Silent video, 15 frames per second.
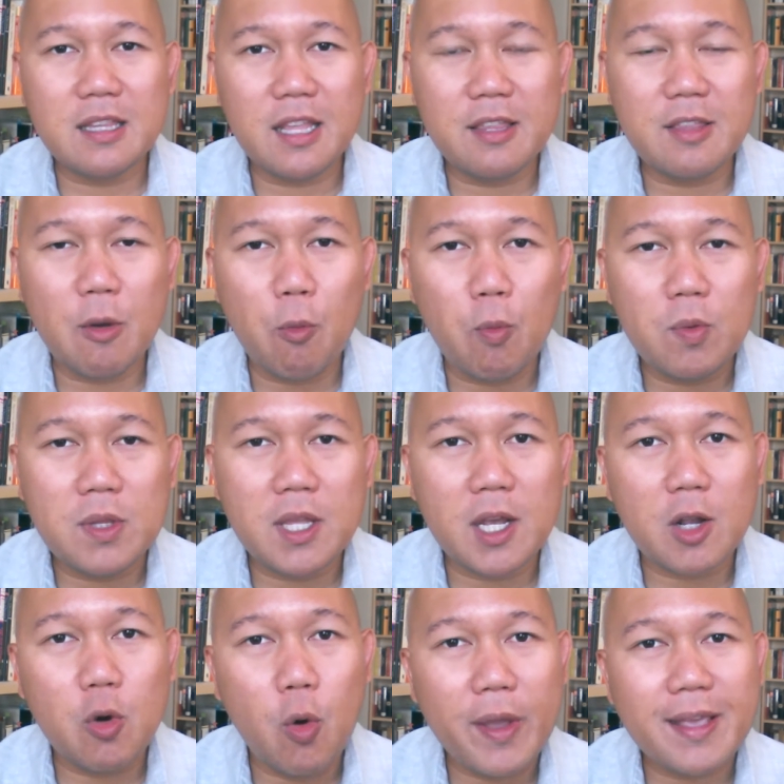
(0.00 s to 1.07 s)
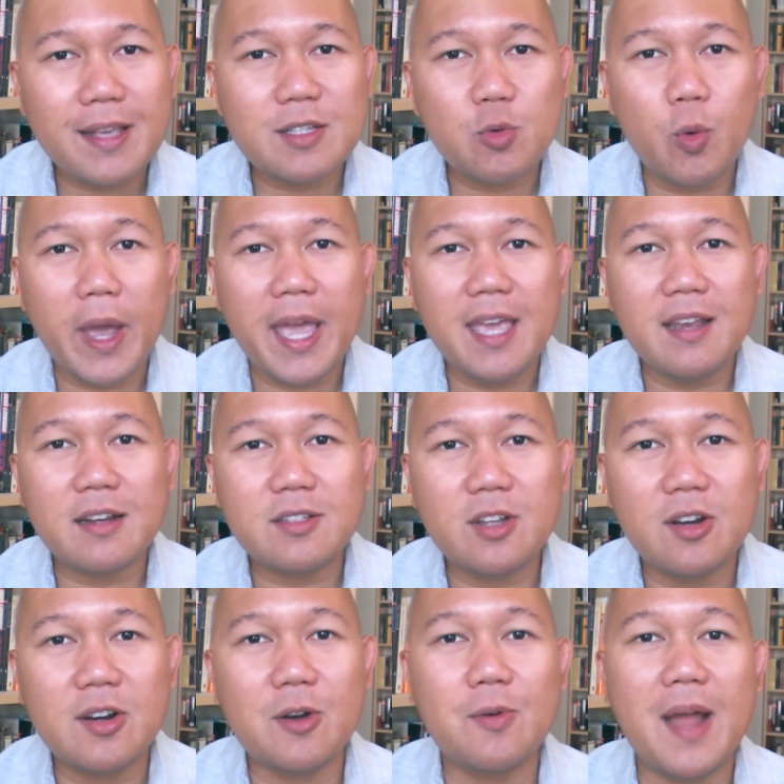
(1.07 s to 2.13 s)
the quickest way to
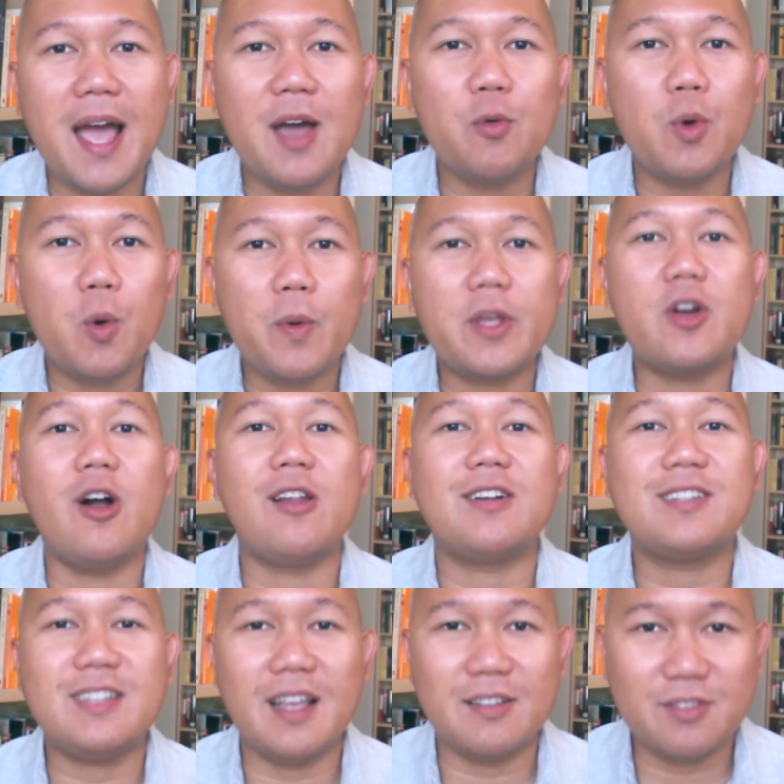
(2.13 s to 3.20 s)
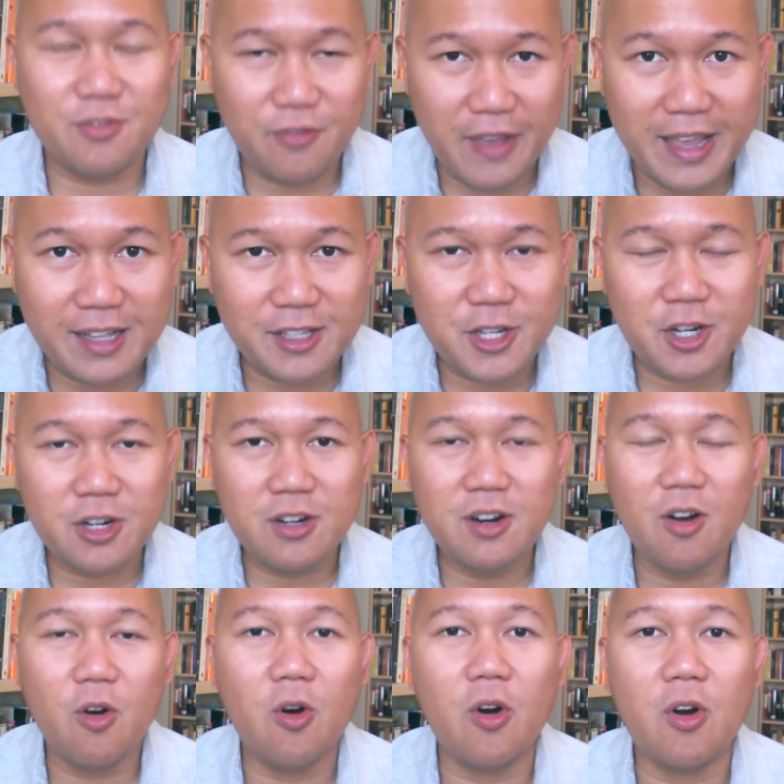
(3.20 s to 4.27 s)
turn around what we call ourselves failure,
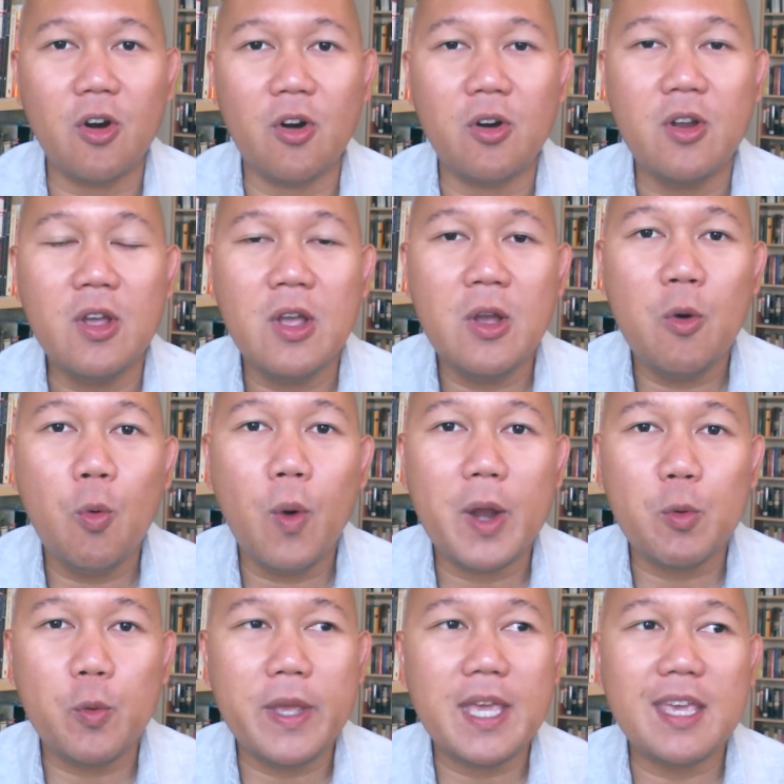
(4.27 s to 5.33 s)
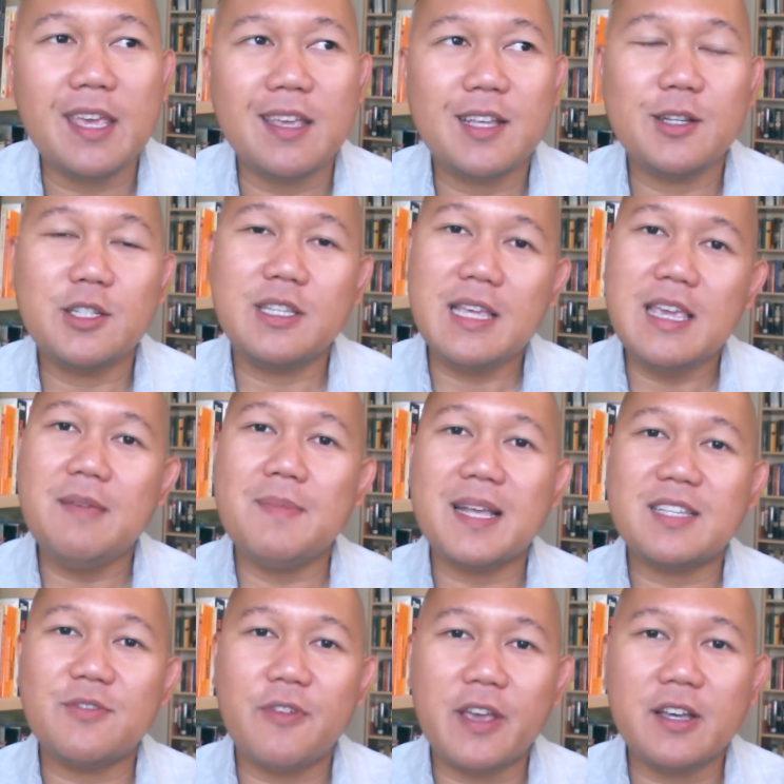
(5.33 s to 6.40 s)
or what we deem
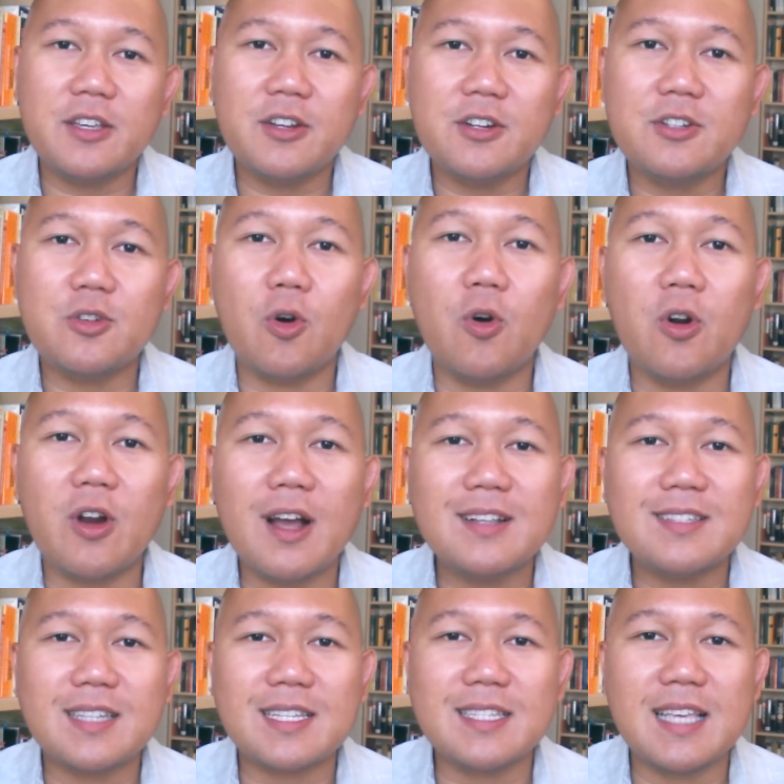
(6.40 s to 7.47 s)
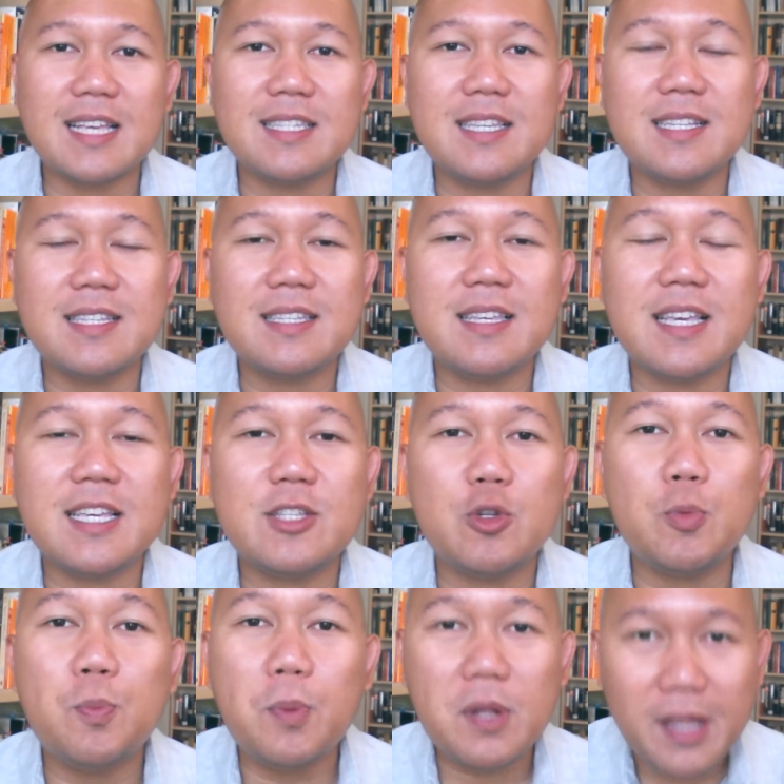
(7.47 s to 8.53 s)
as failures or unsuccesses, is
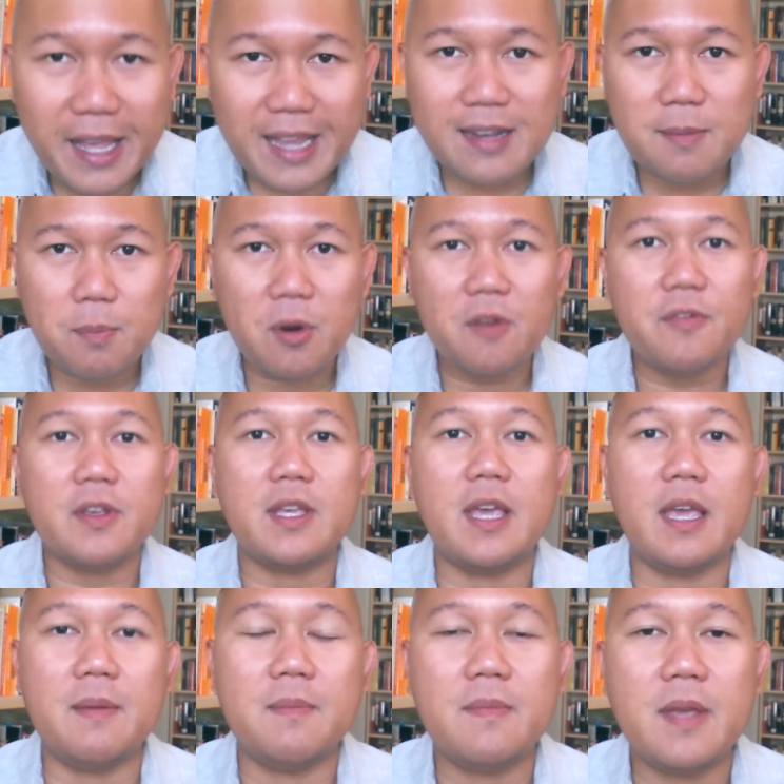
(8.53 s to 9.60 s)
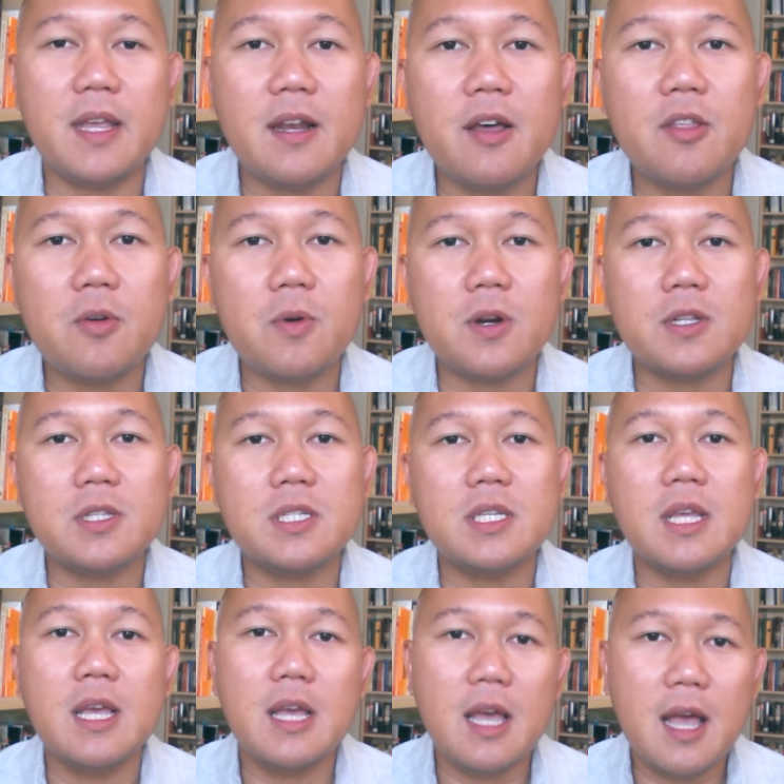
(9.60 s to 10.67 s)
to play the perfect game. In other words,
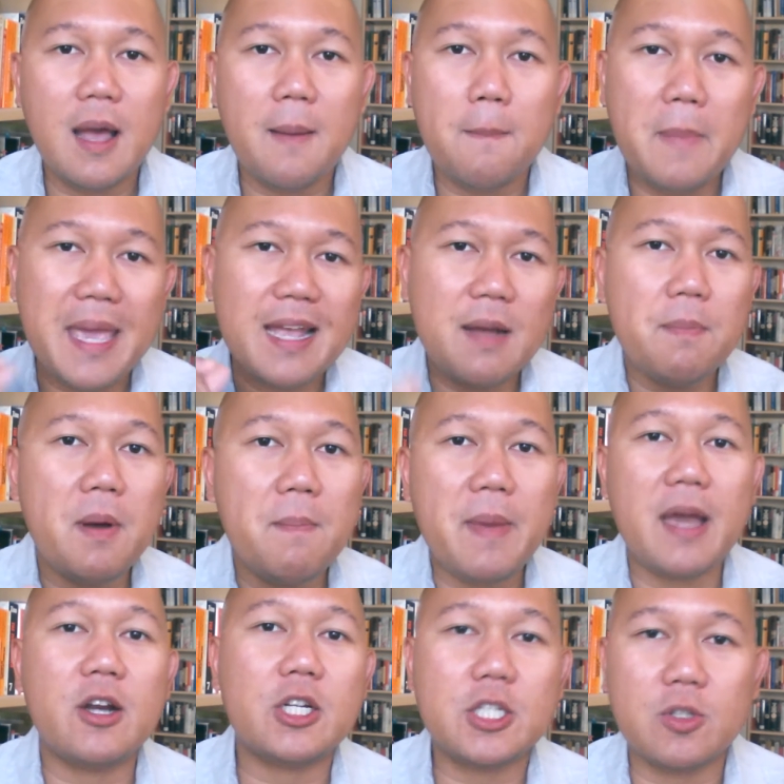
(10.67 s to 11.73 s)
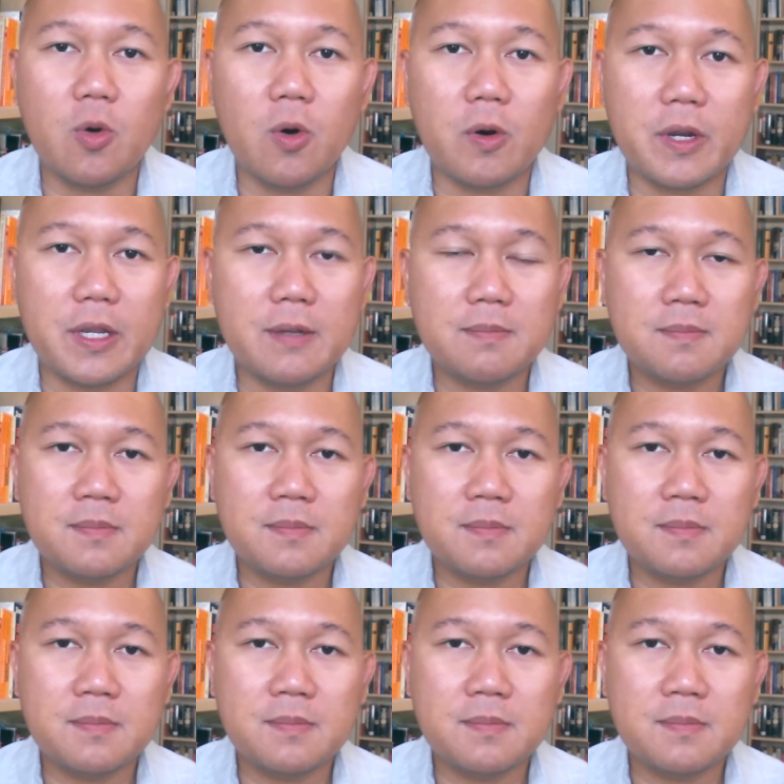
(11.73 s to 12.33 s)
make up a better story.